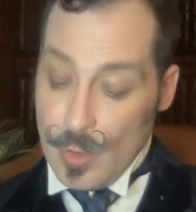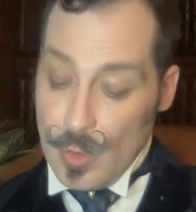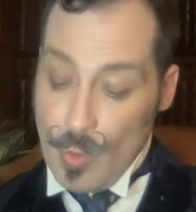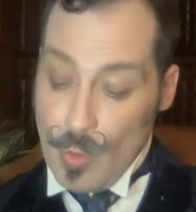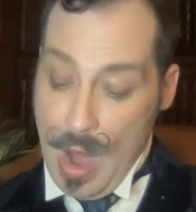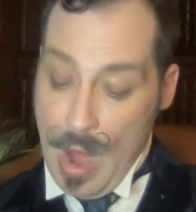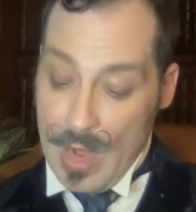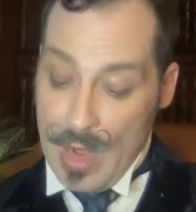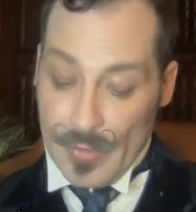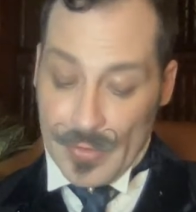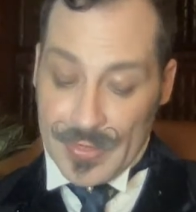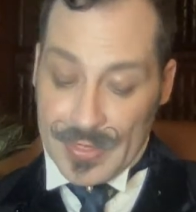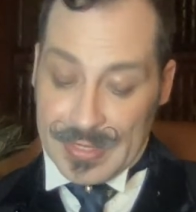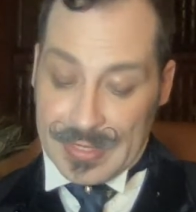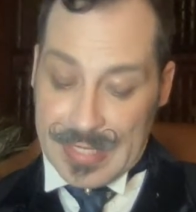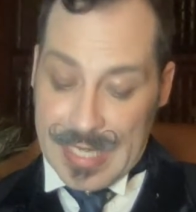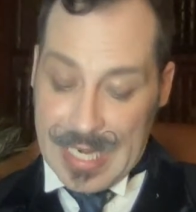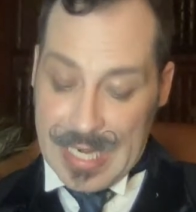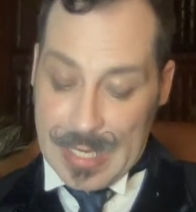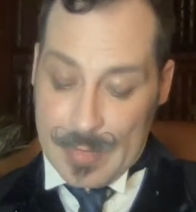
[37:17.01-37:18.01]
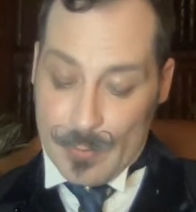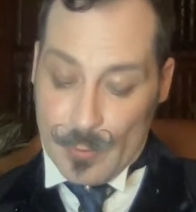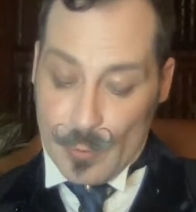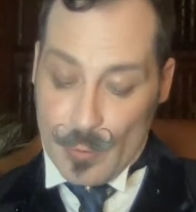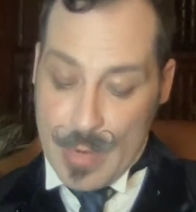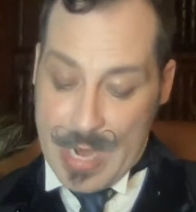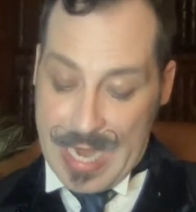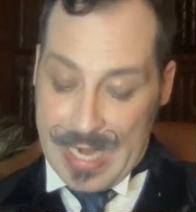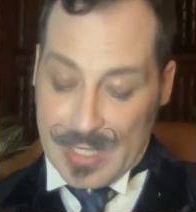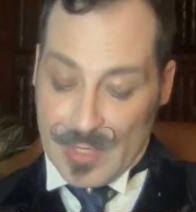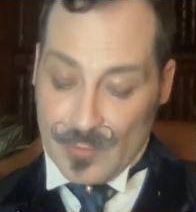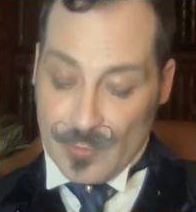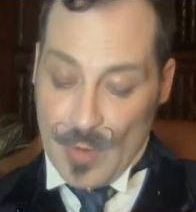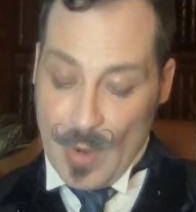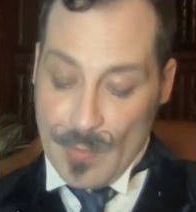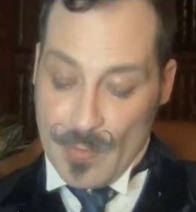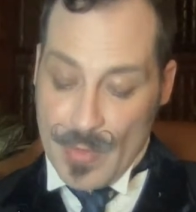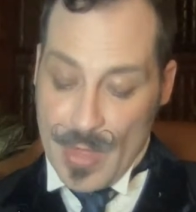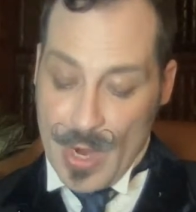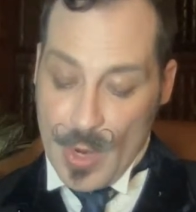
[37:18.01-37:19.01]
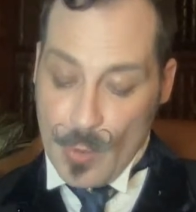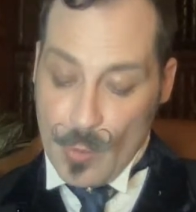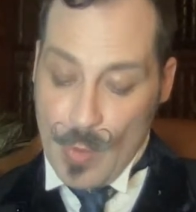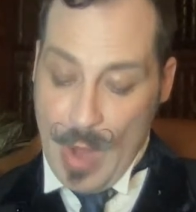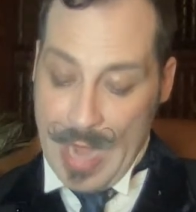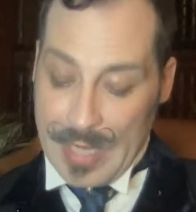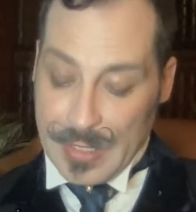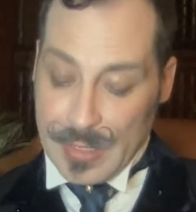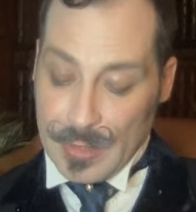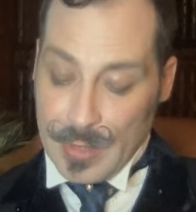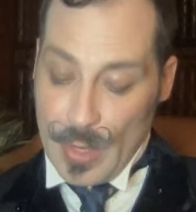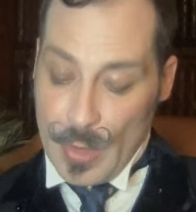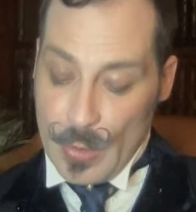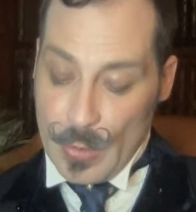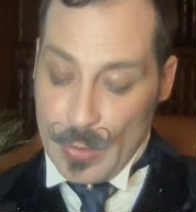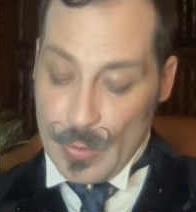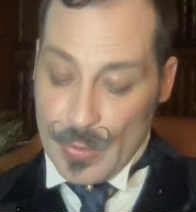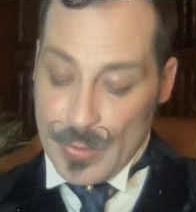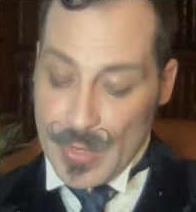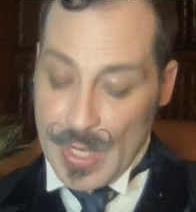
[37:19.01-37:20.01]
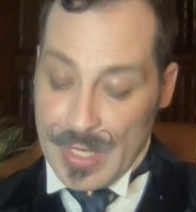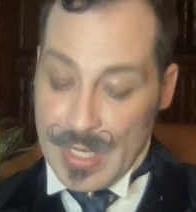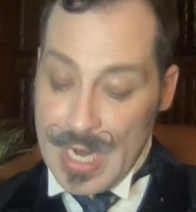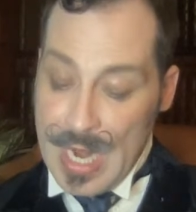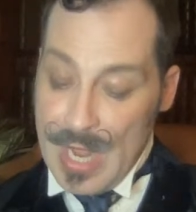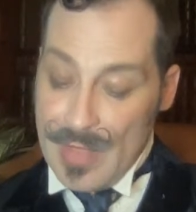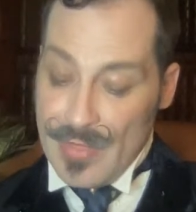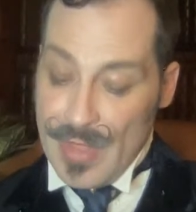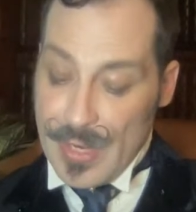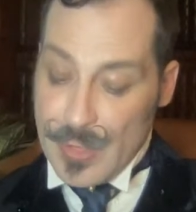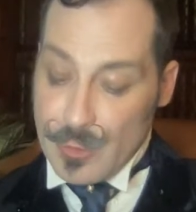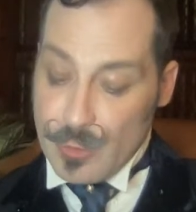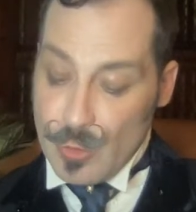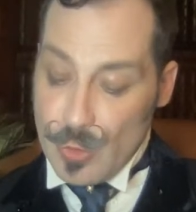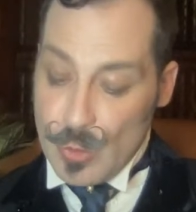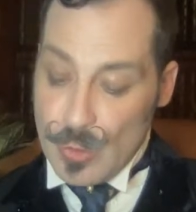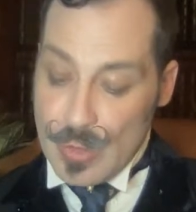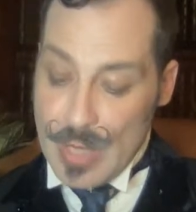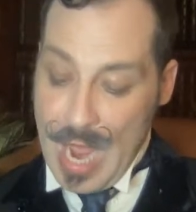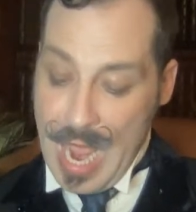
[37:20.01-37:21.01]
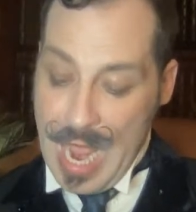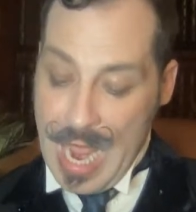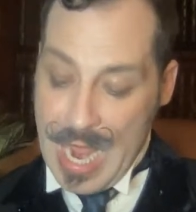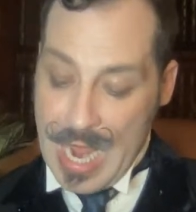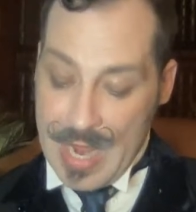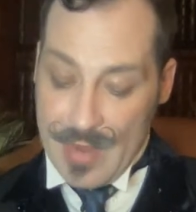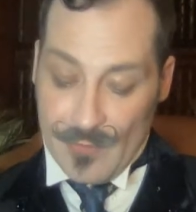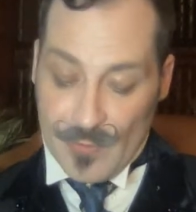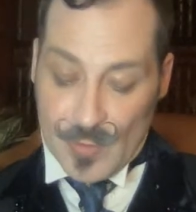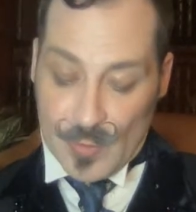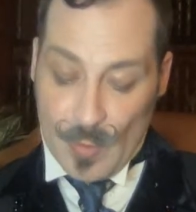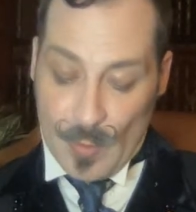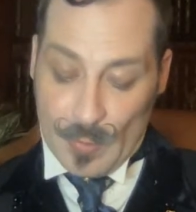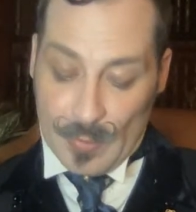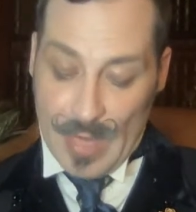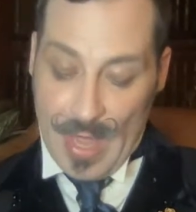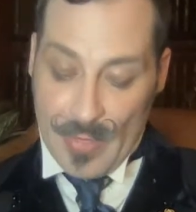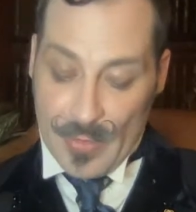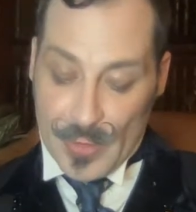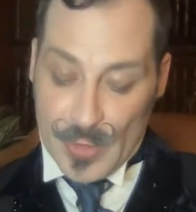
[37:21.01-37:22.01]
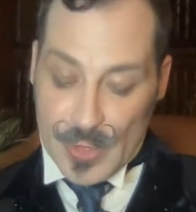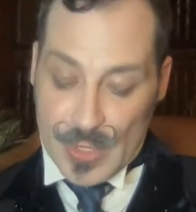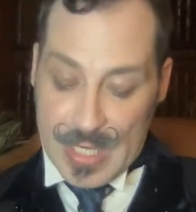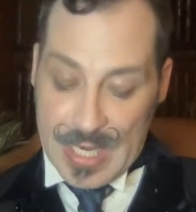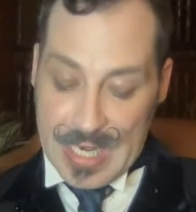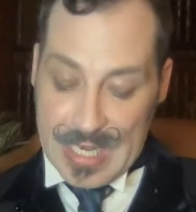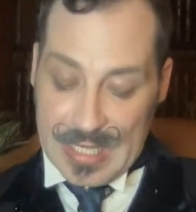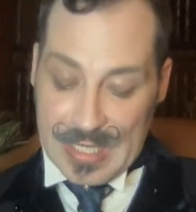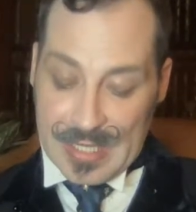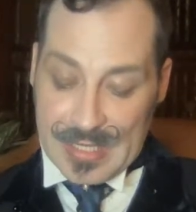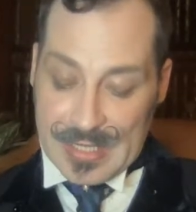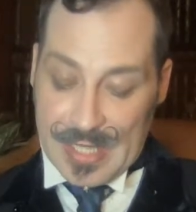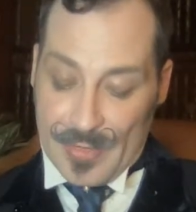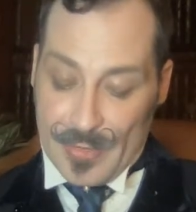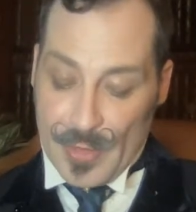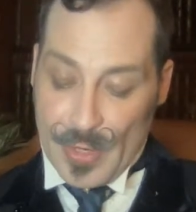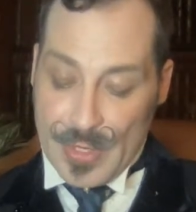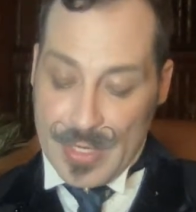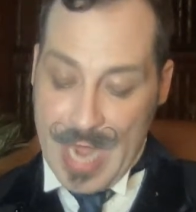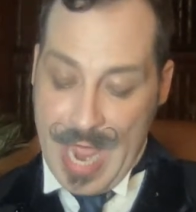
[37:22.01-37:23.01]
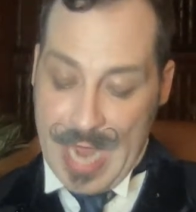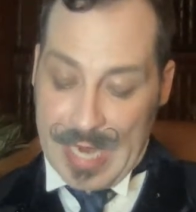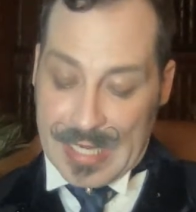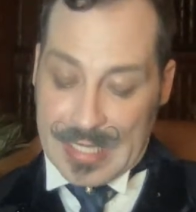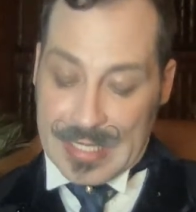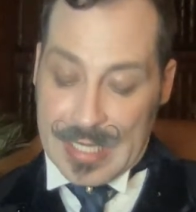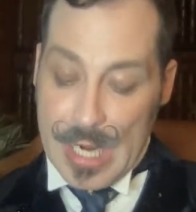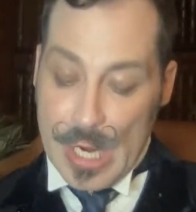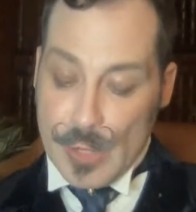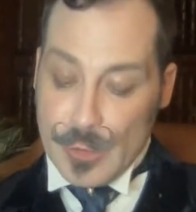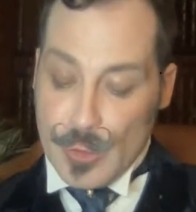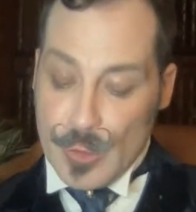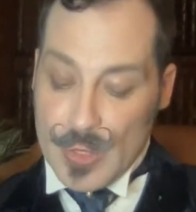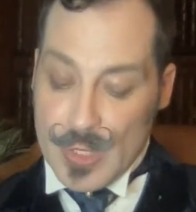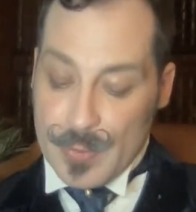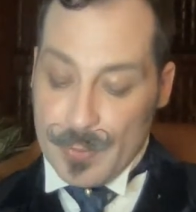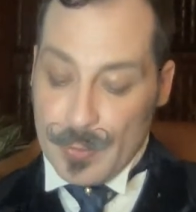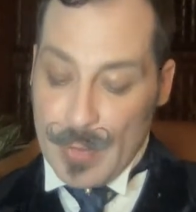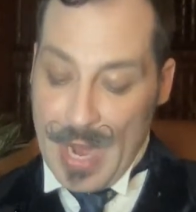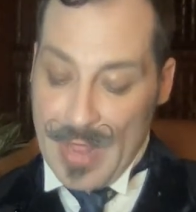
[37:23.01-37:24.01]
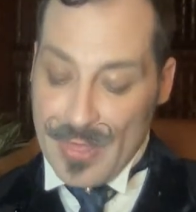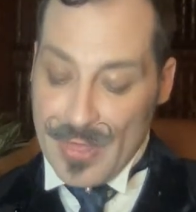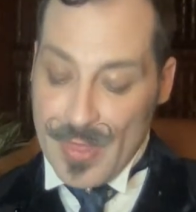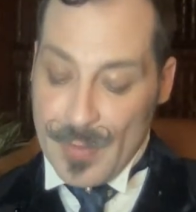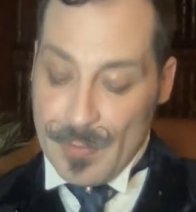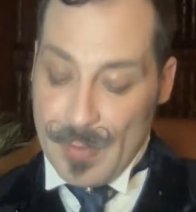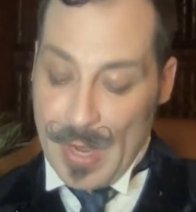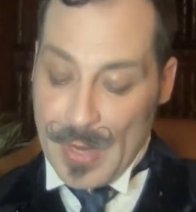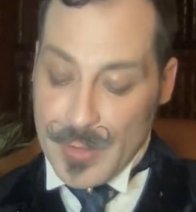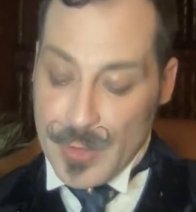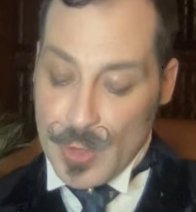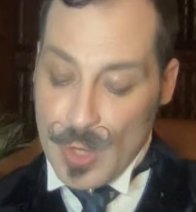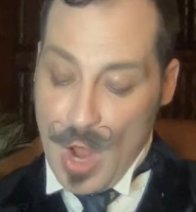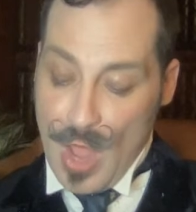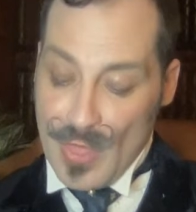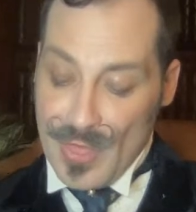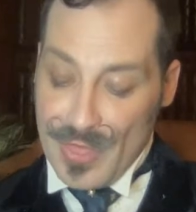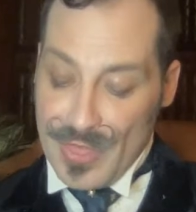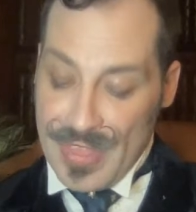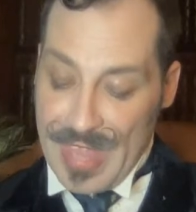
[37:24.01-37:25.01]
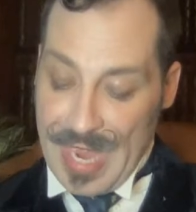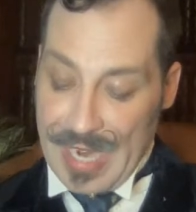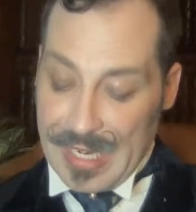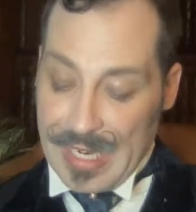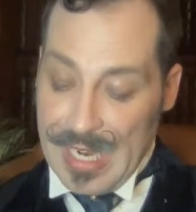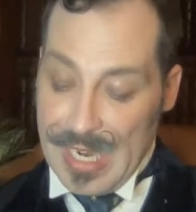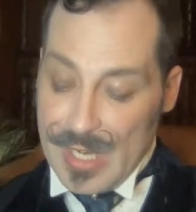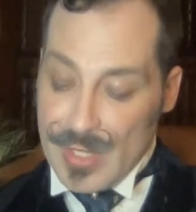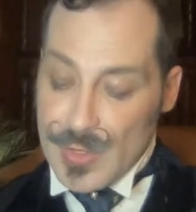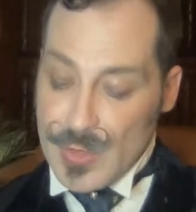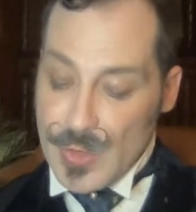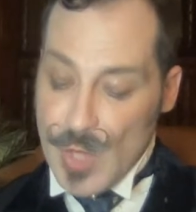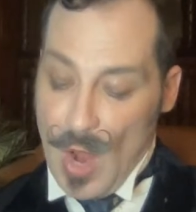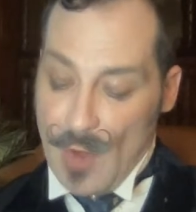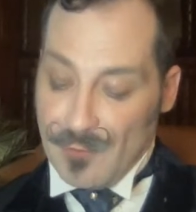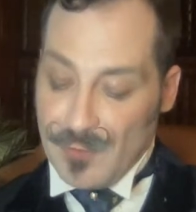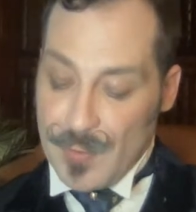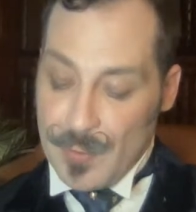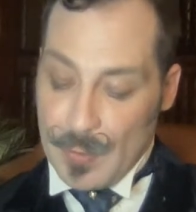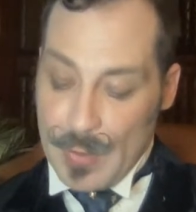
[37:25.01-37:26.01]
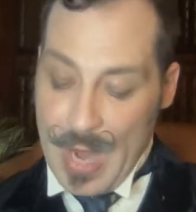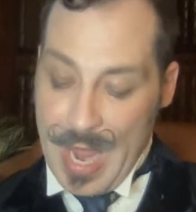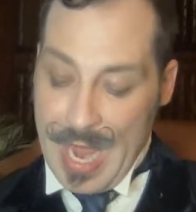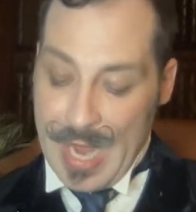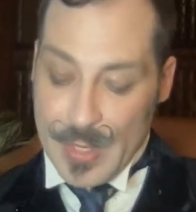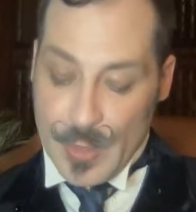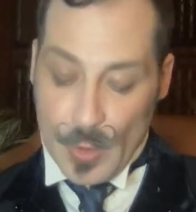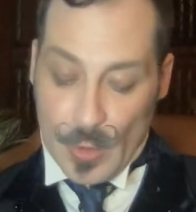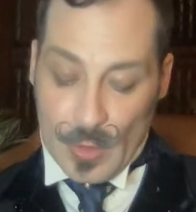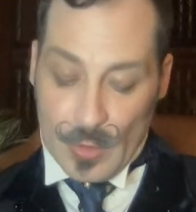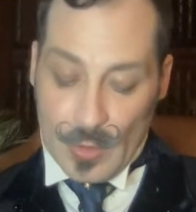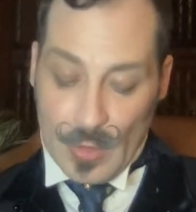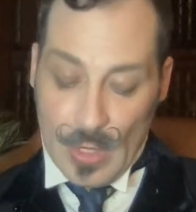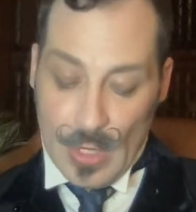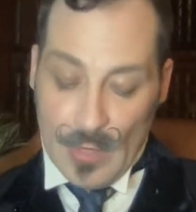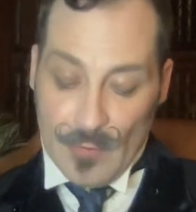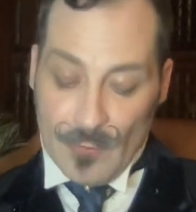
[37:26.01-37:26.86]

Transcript: while the steam reeked from their wet clothes, and they drew knives from leather sheaths at their necks to spread the butter on thick, soft bread, or